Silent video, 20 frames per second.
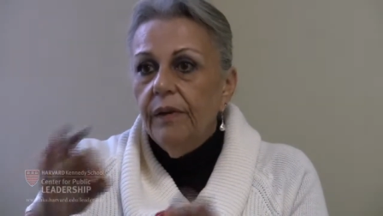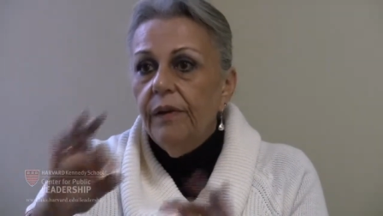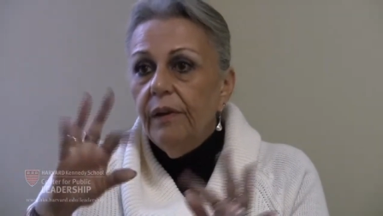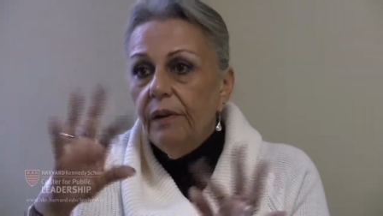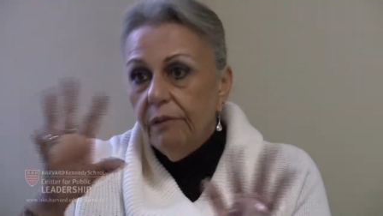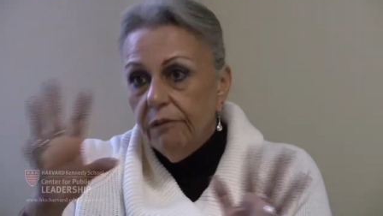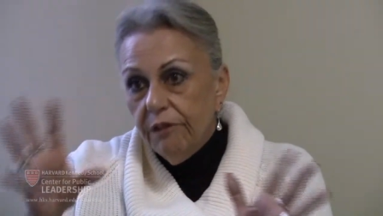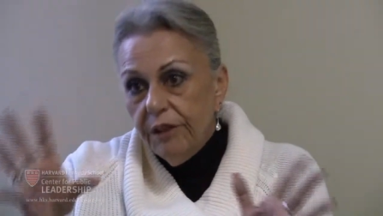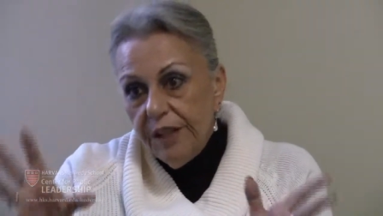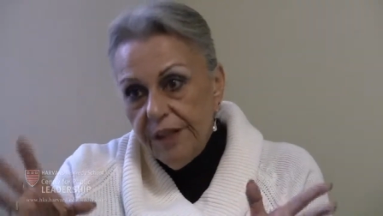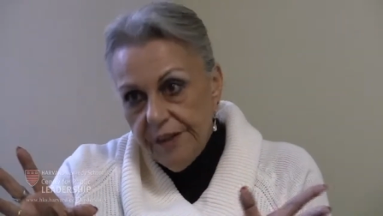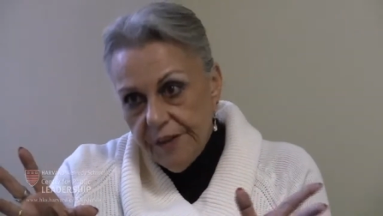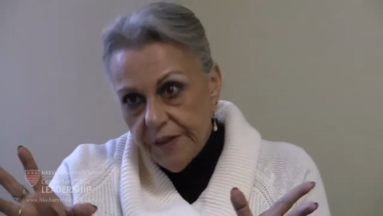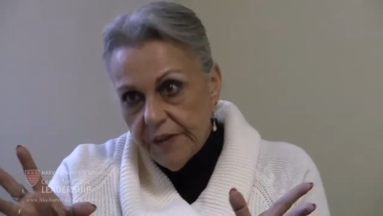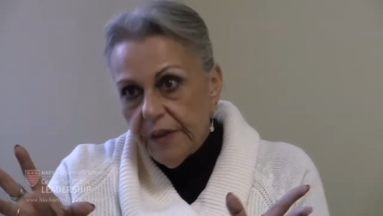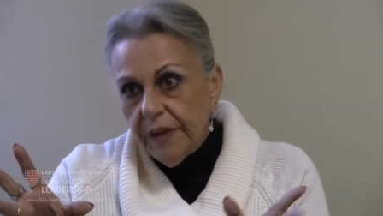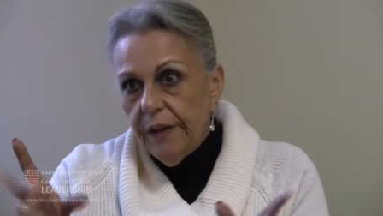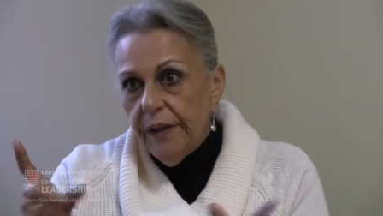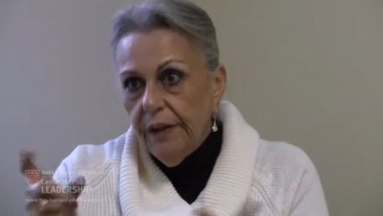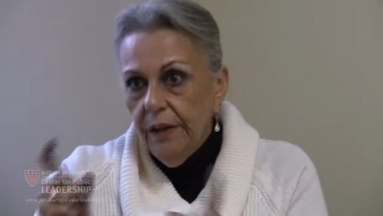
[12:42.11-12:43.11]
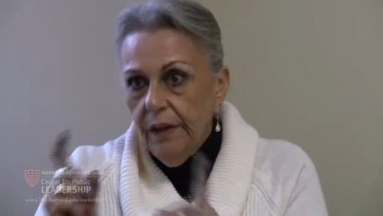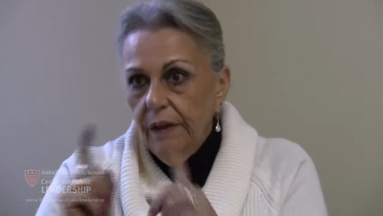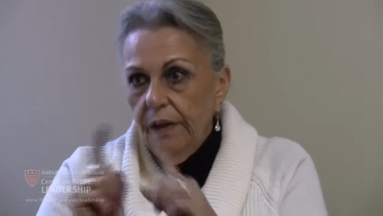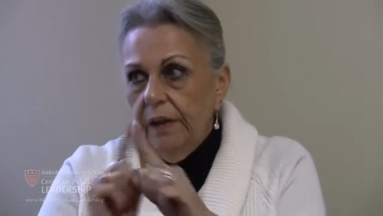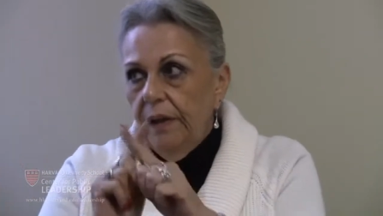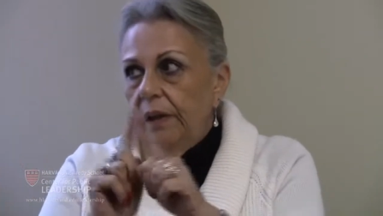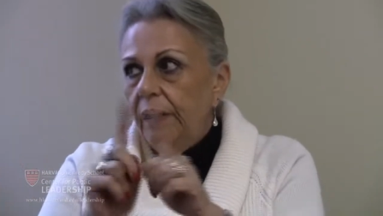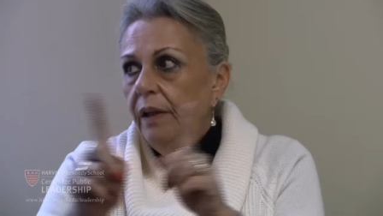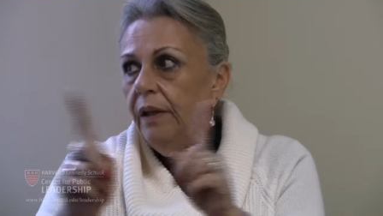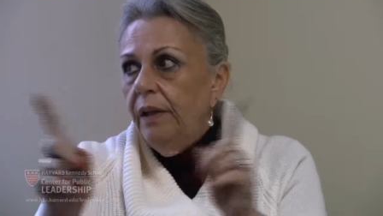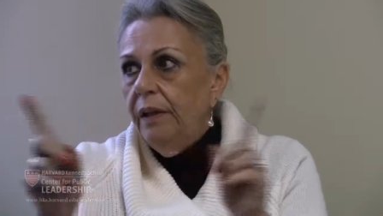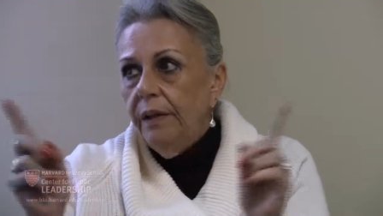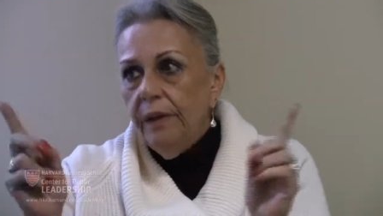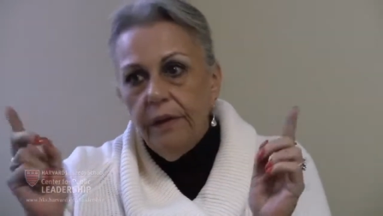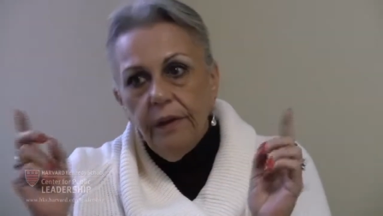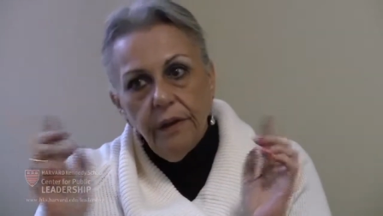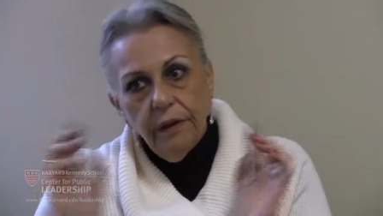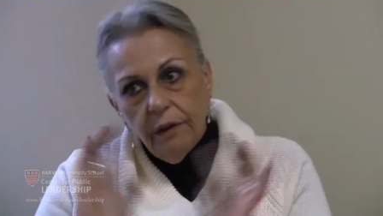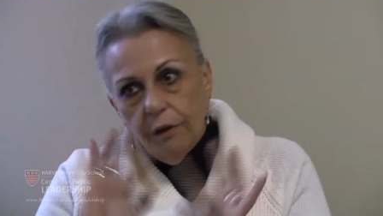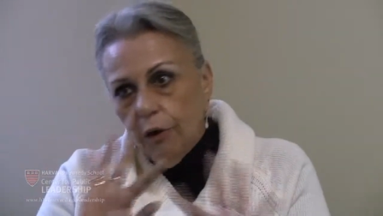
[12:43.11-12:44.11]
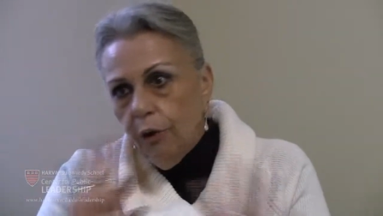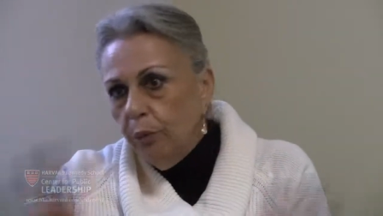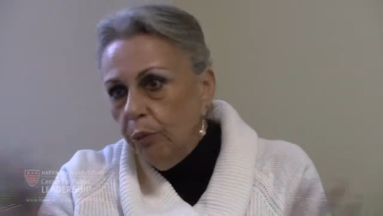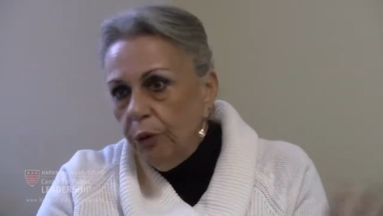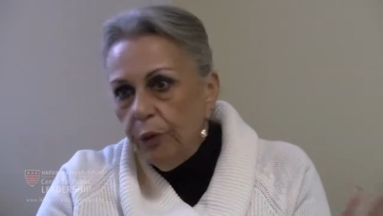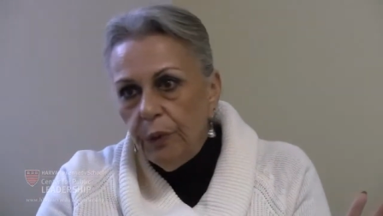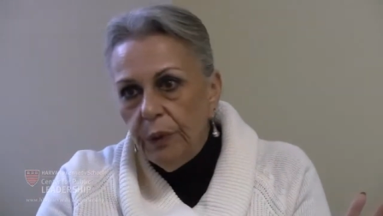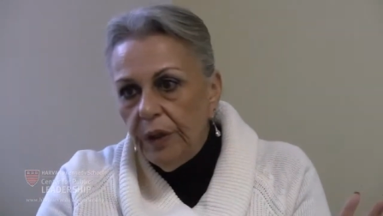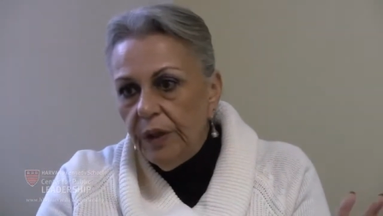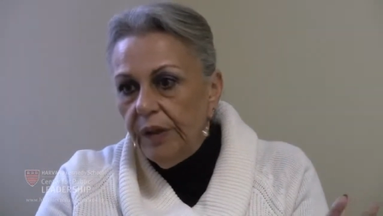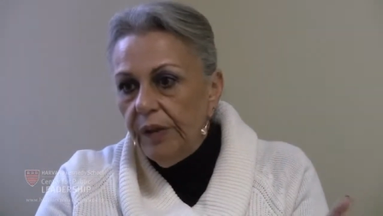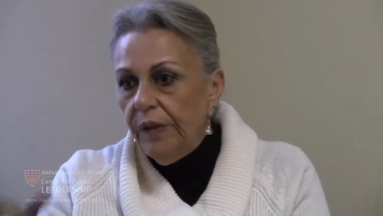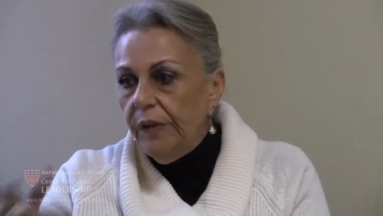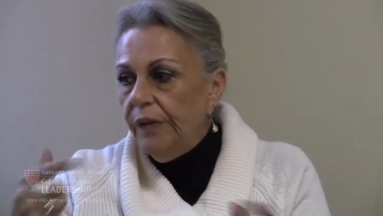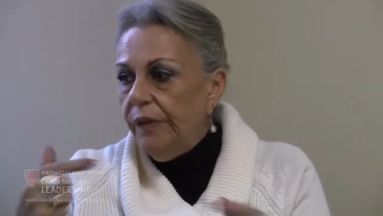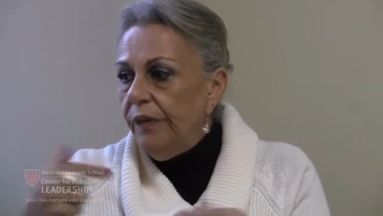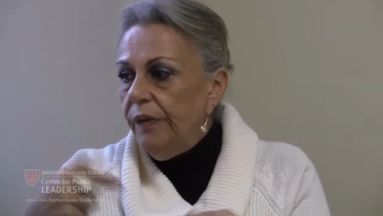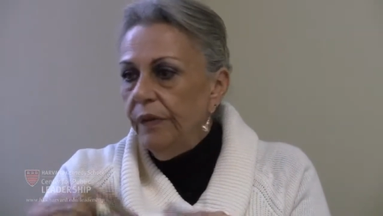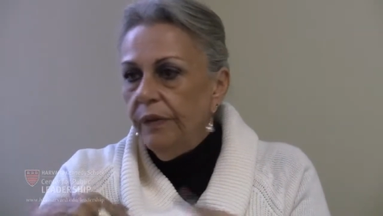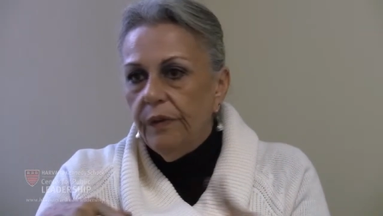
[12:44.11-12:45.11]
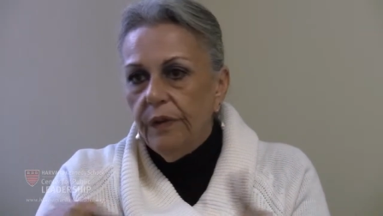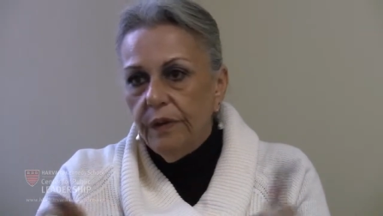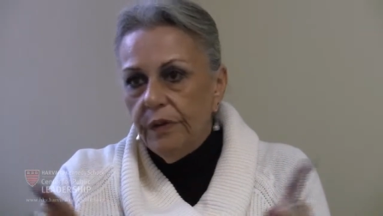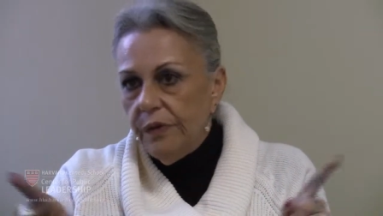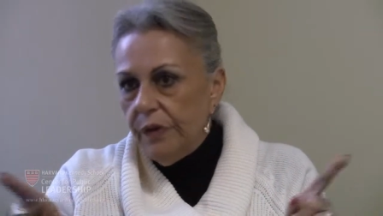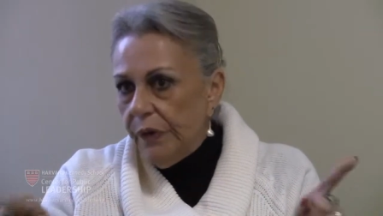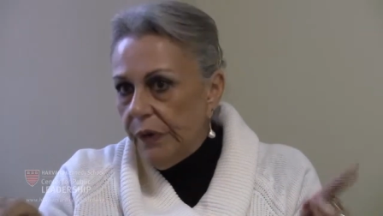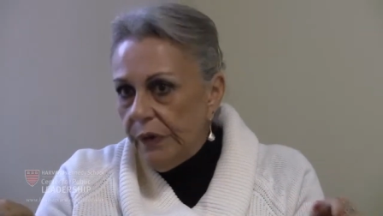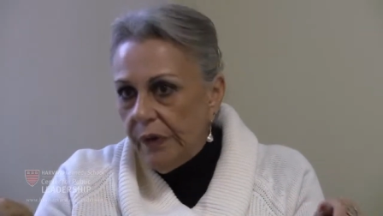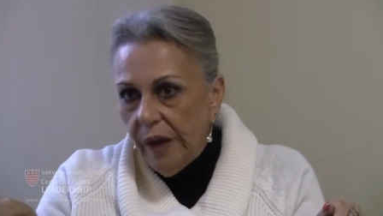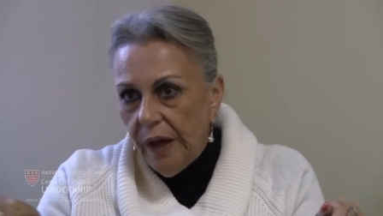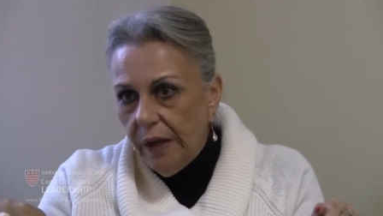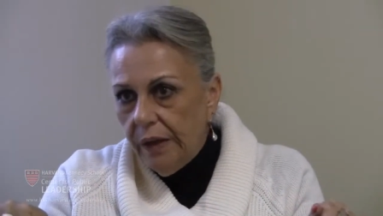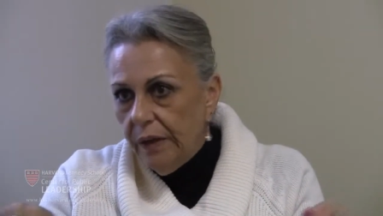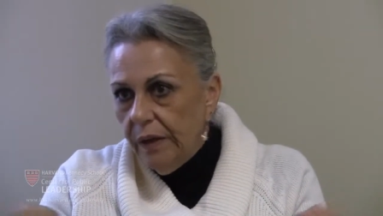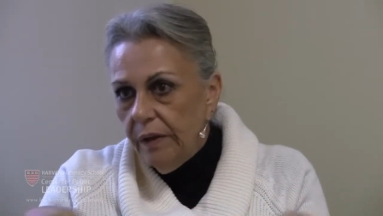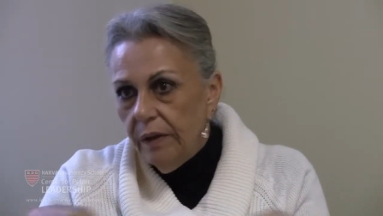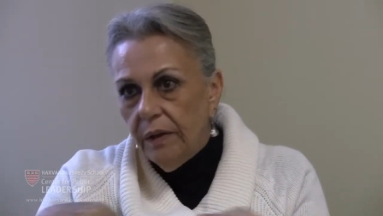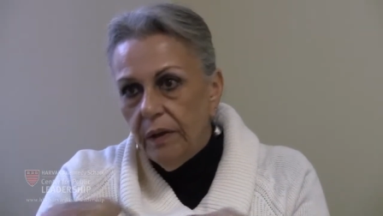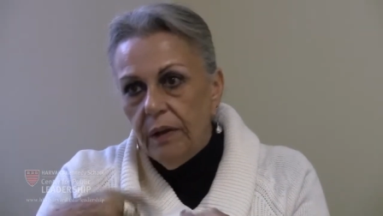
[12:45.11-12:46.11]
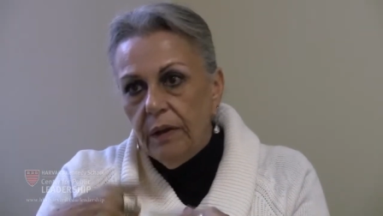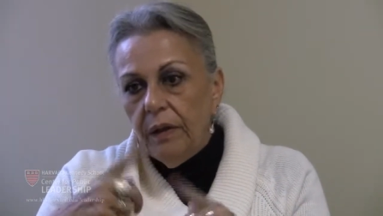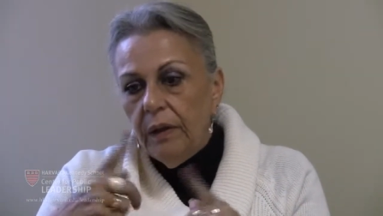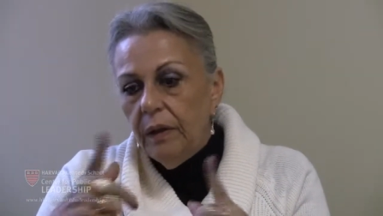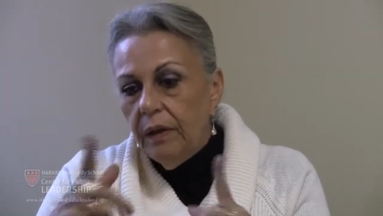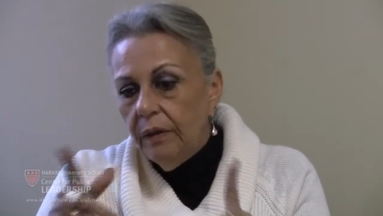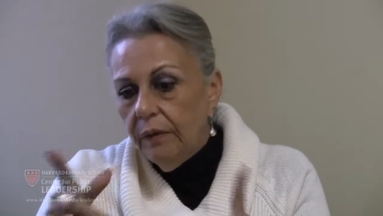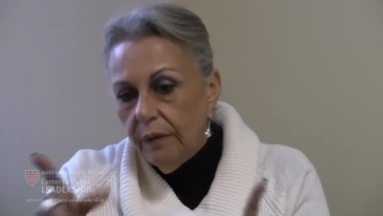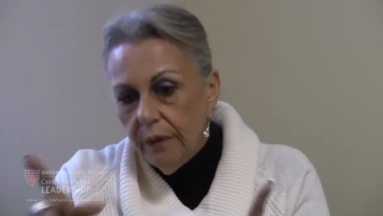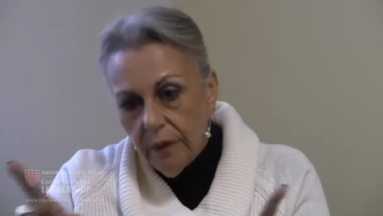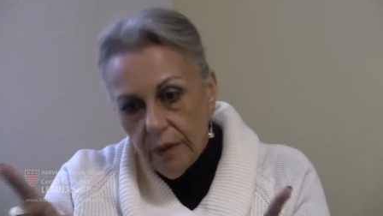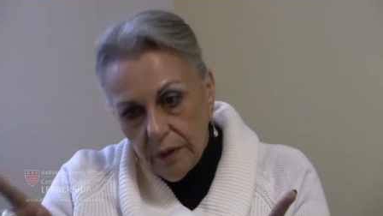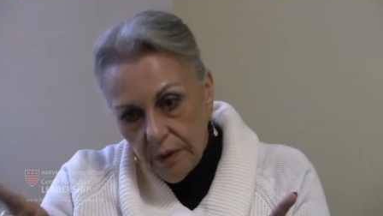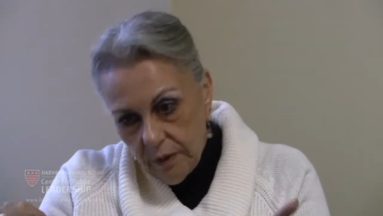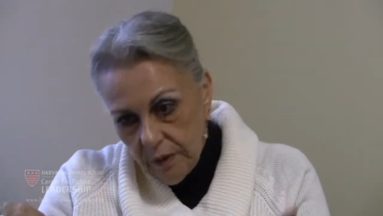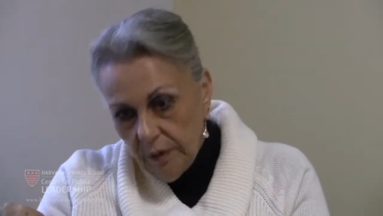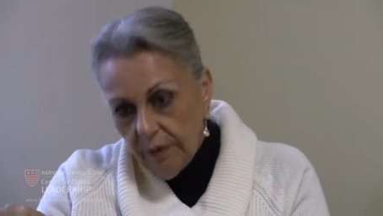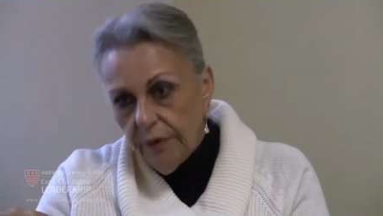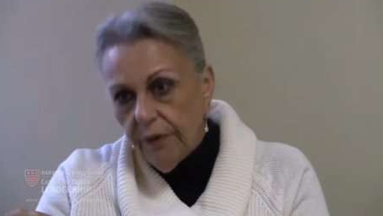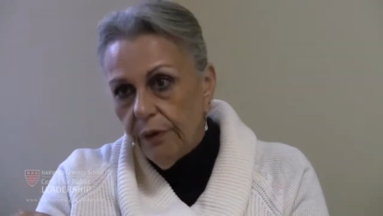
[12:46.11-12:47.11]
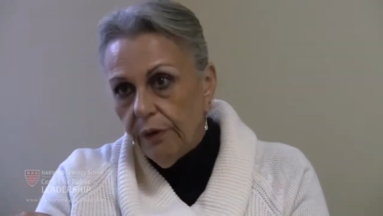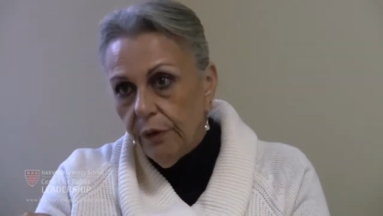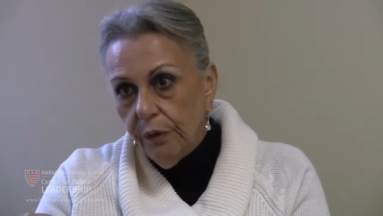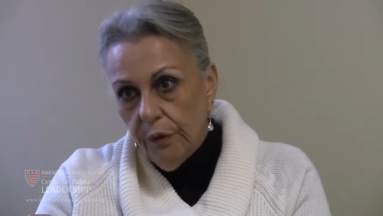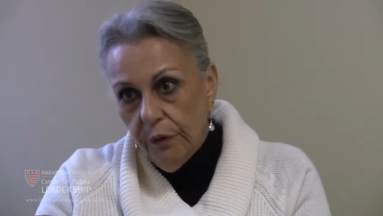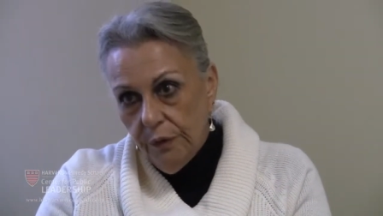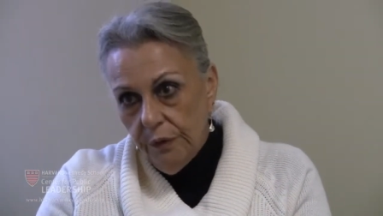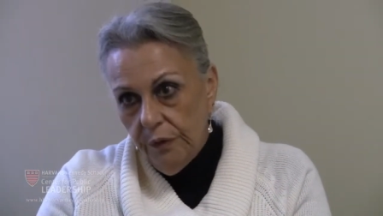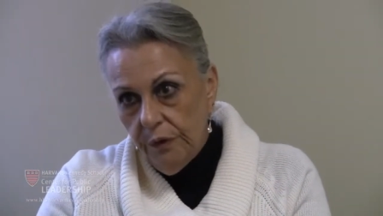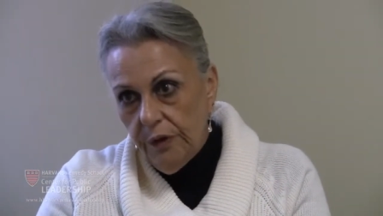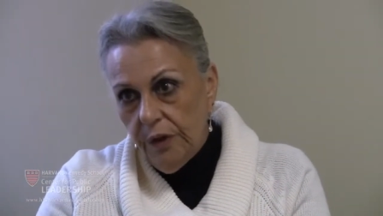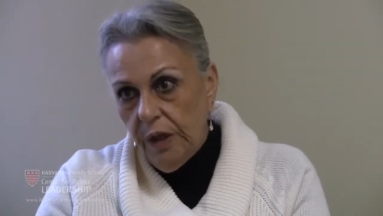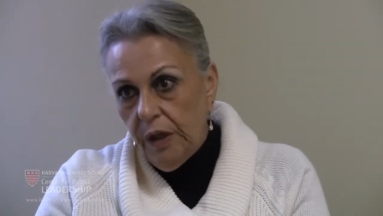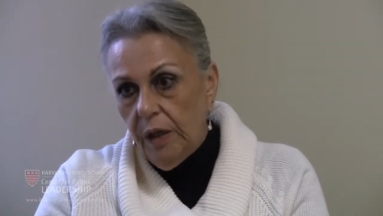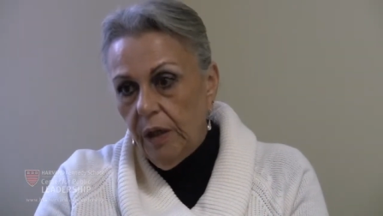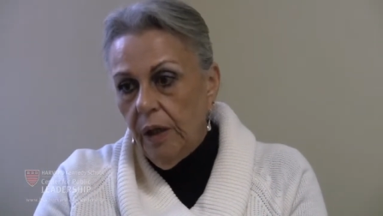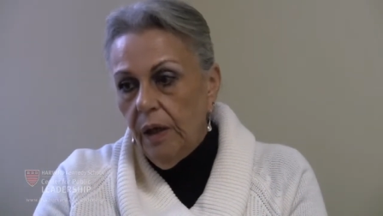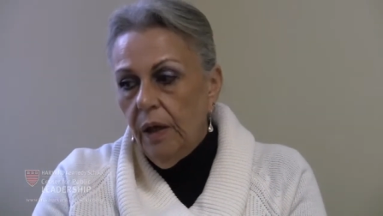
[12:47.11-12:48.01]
the risk in their communities, in their society, in their, in their country.